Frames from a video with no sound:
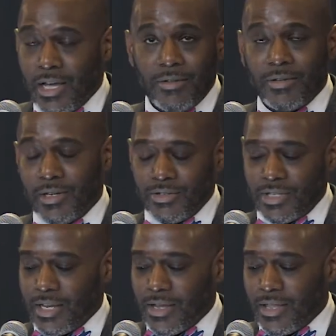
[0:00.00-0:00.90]
I don't
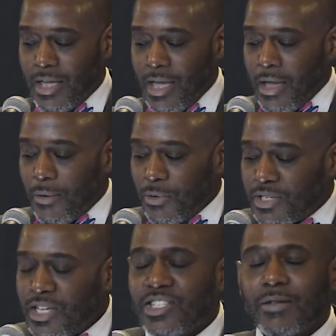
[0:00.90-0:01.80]
understand all that. And we're
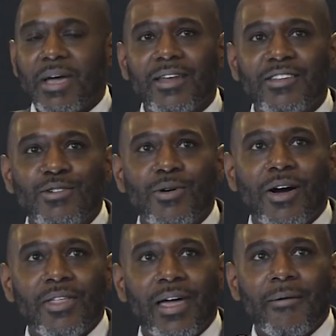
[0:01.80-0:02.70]
teaching them how to do
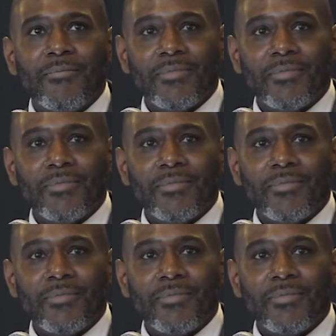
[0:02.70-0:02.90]
all that.